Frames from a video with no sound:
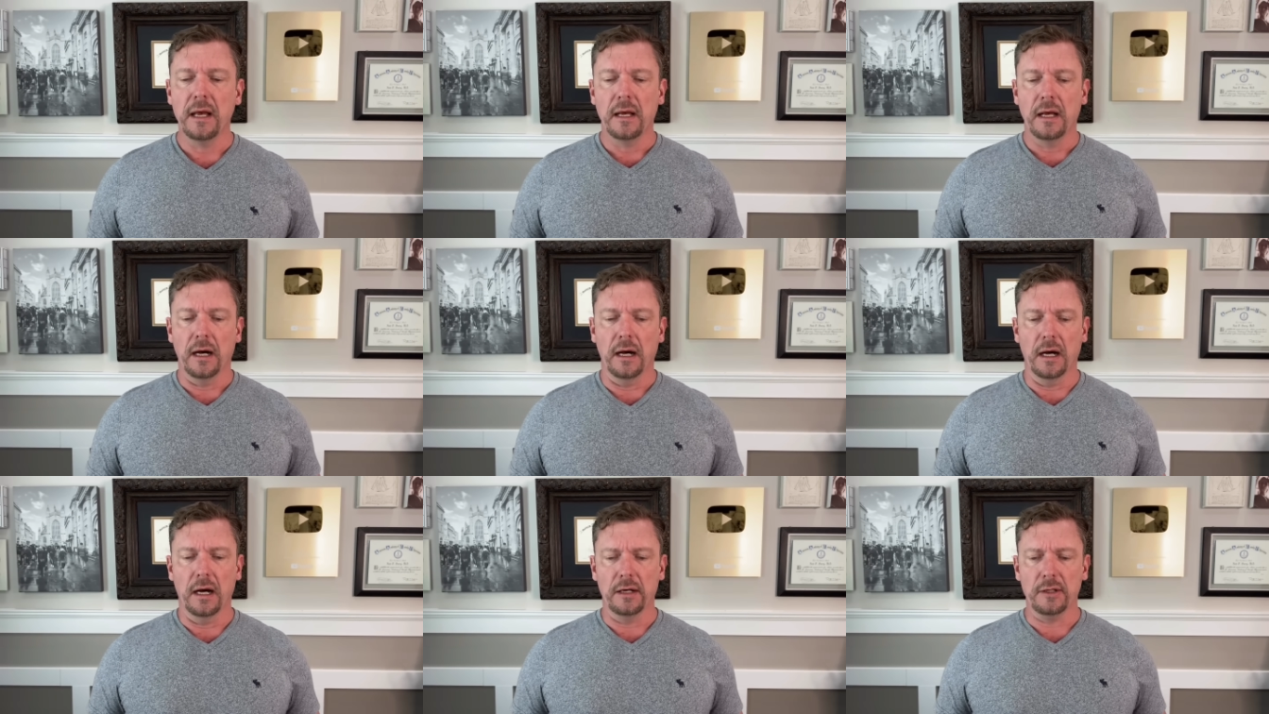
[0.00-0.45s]

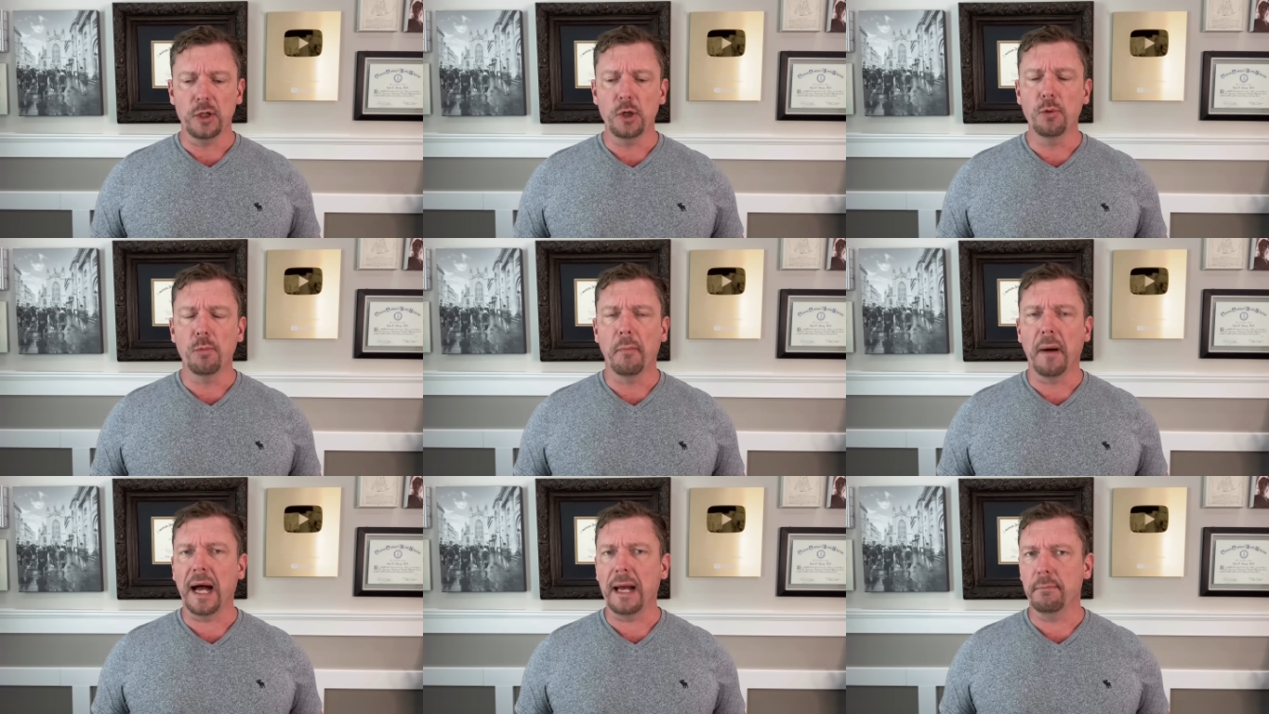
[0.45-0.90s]
Uh, you
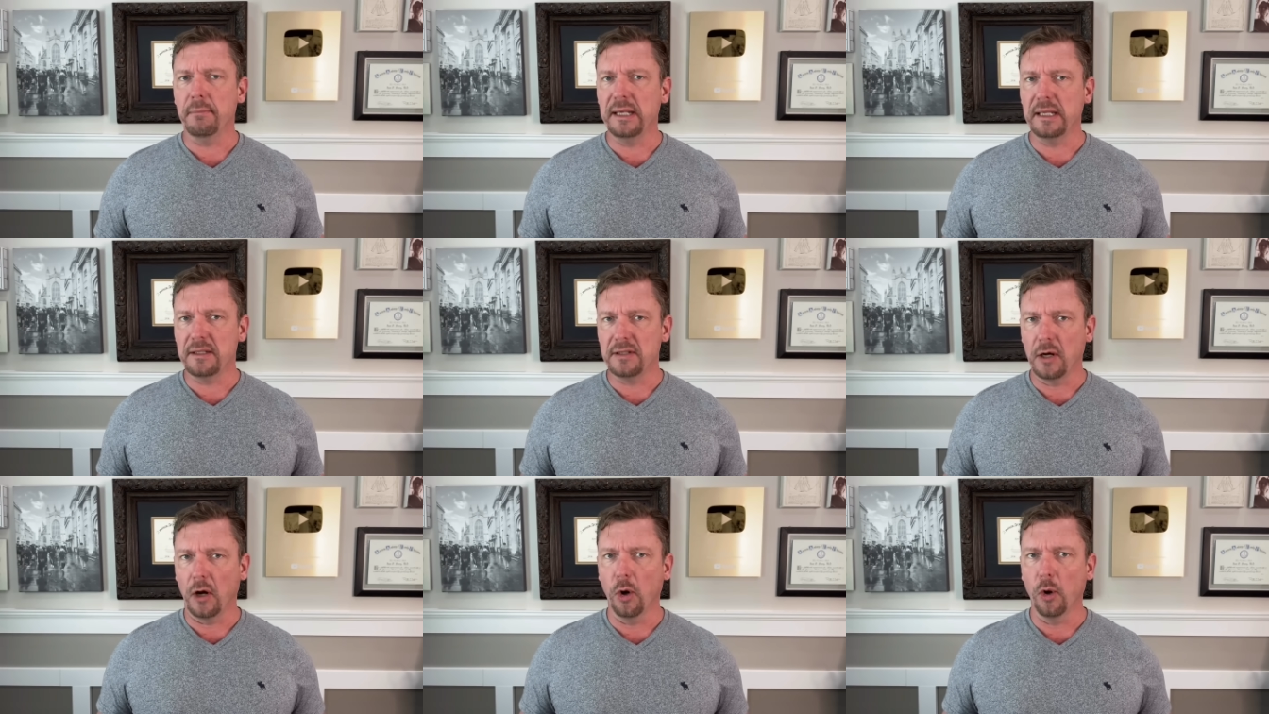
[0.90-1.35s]
might be
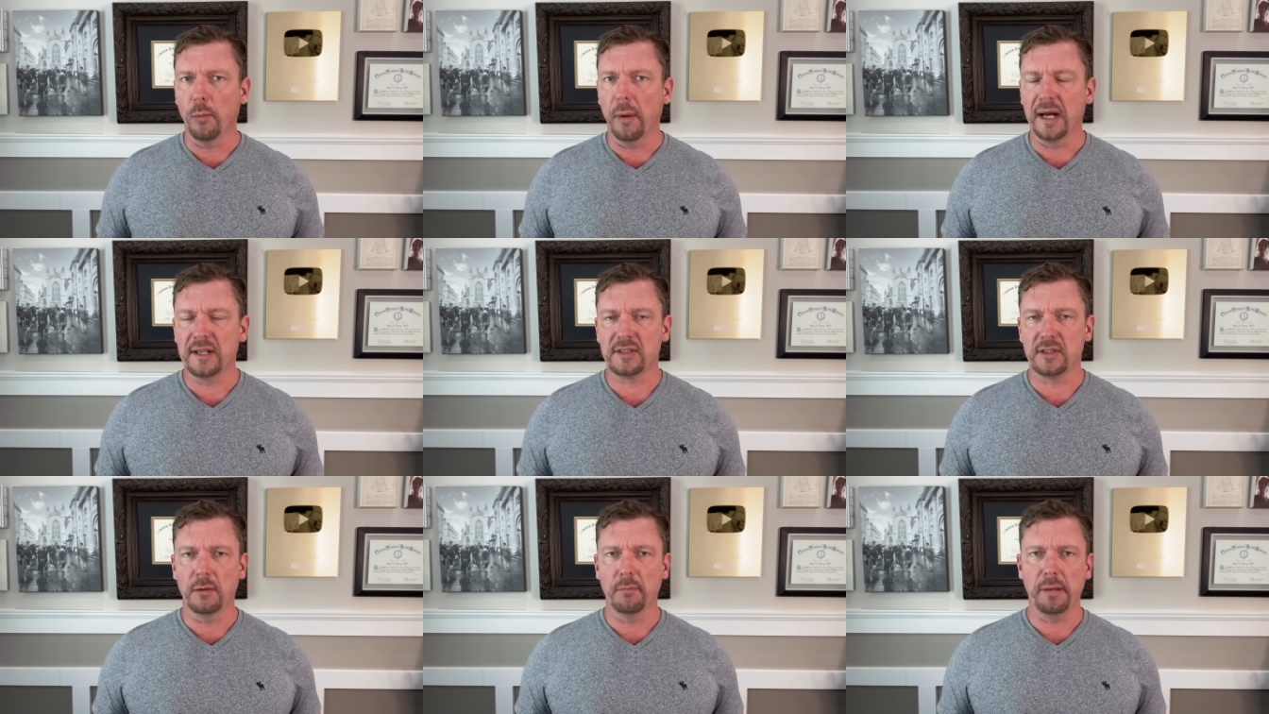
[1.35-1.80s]
told by
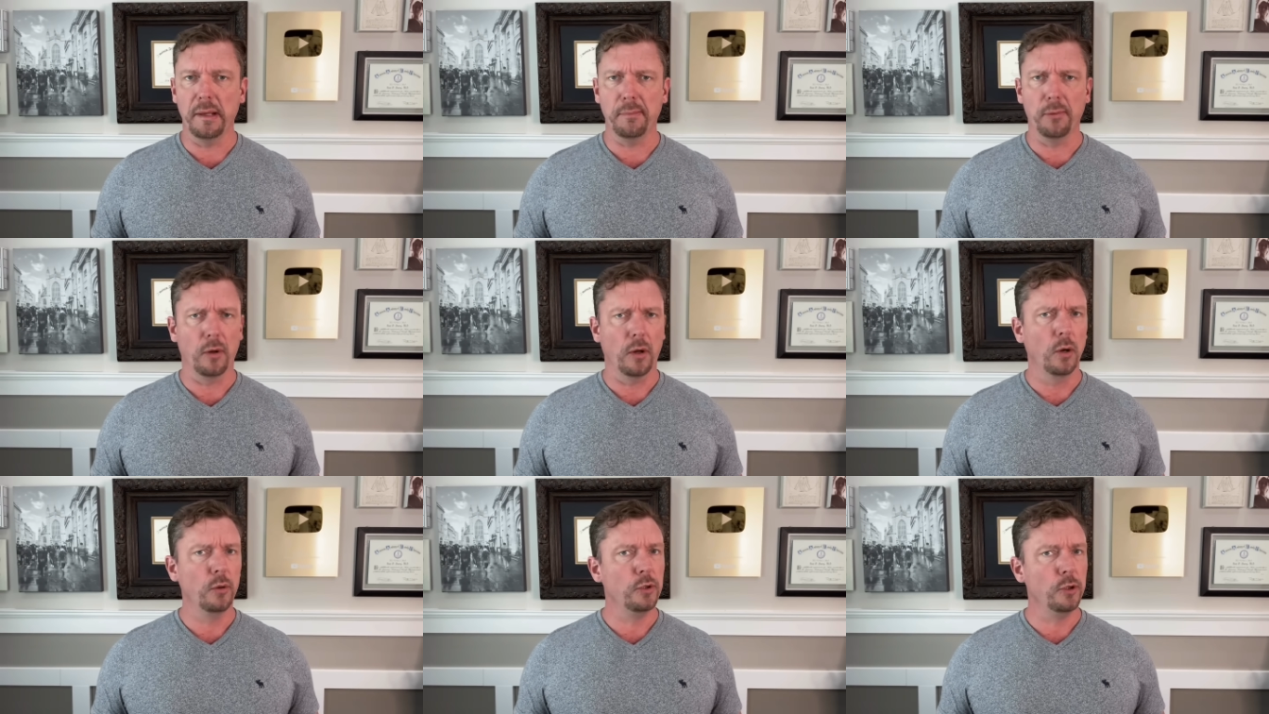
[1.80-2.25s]
some people,
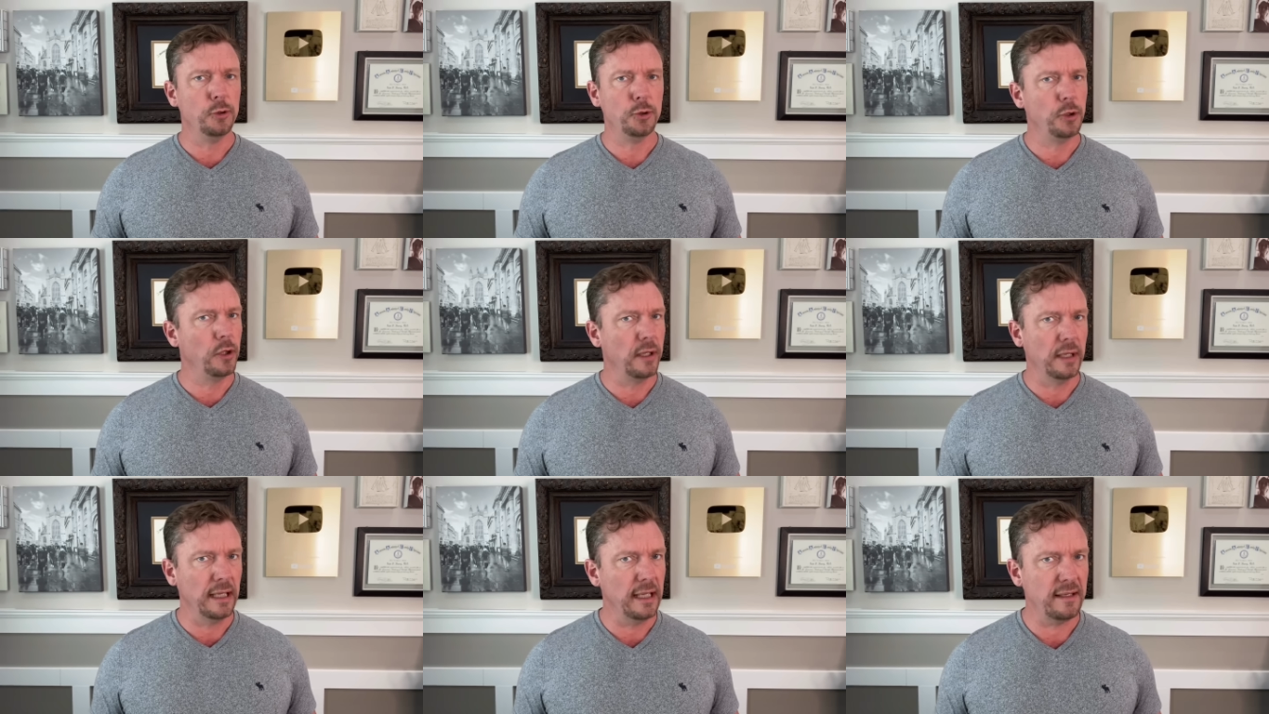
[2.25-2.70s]
oh, you
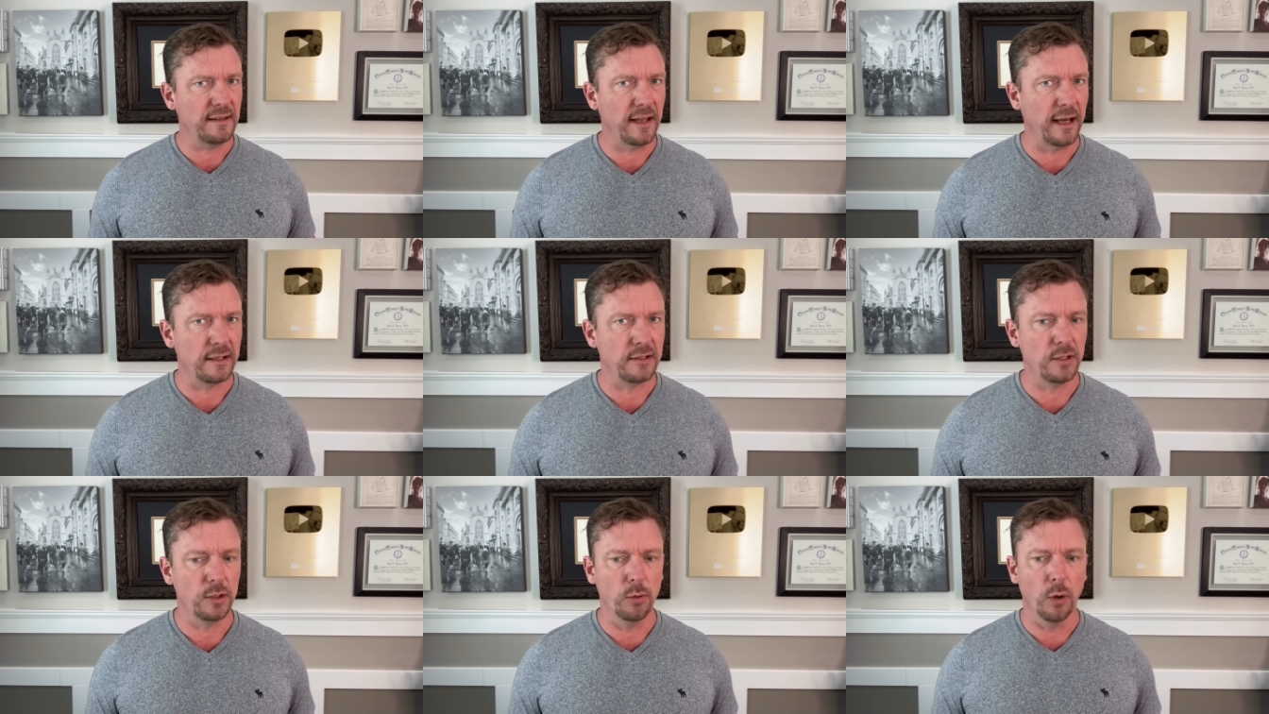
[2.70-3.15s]
shouldn't eat
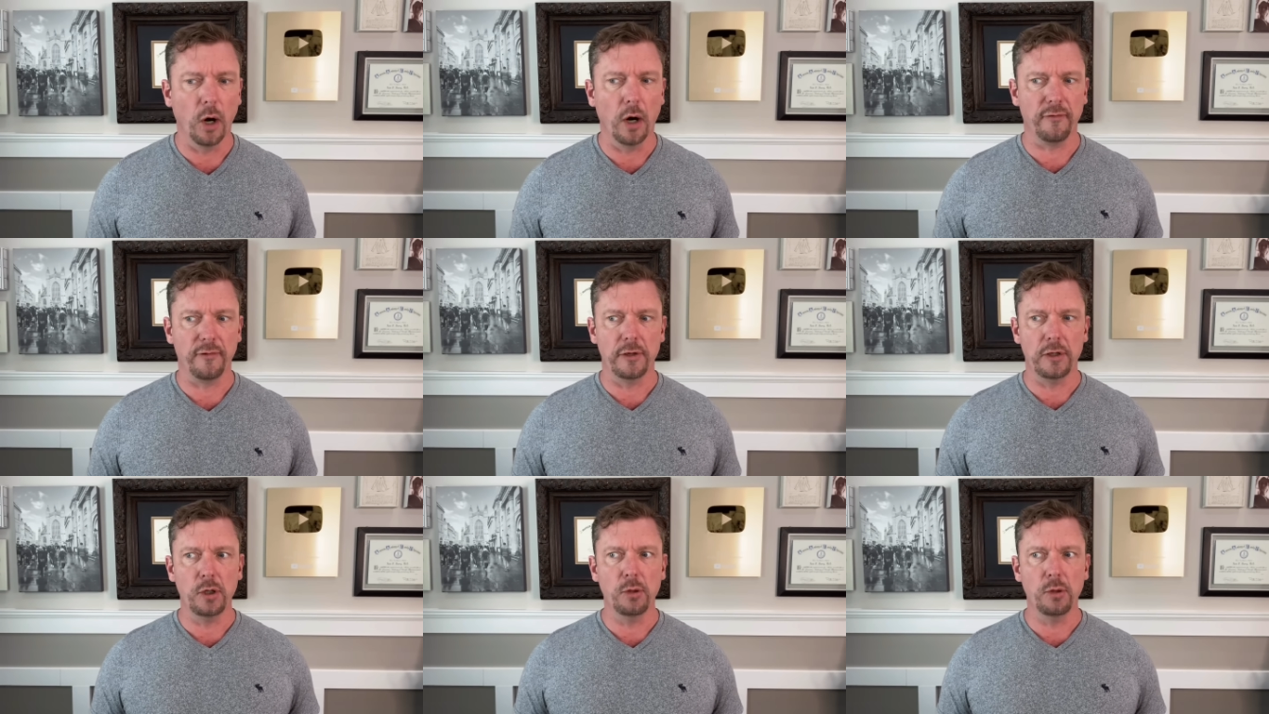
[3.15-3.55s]
that too often.